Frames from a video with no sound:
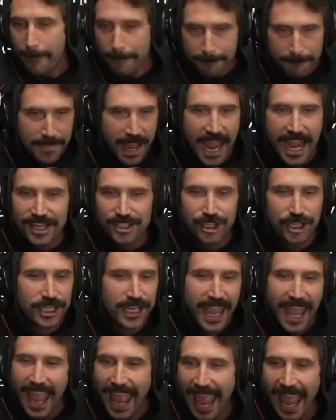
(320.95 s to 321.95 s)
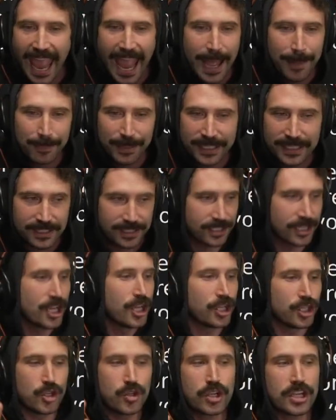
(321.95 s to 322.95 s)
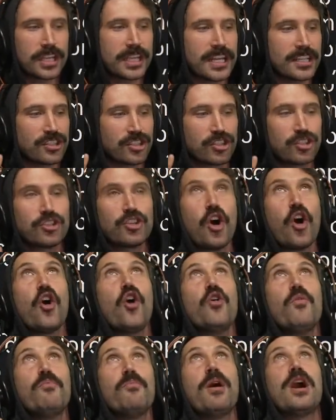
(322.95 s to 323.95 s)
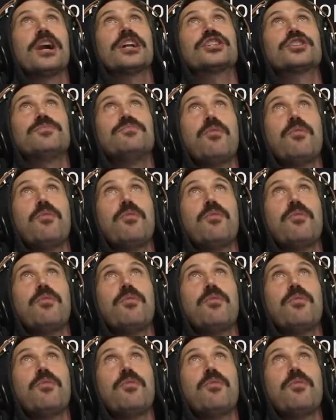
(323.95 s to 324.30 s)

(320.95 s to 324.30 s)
magic happens. You can get so much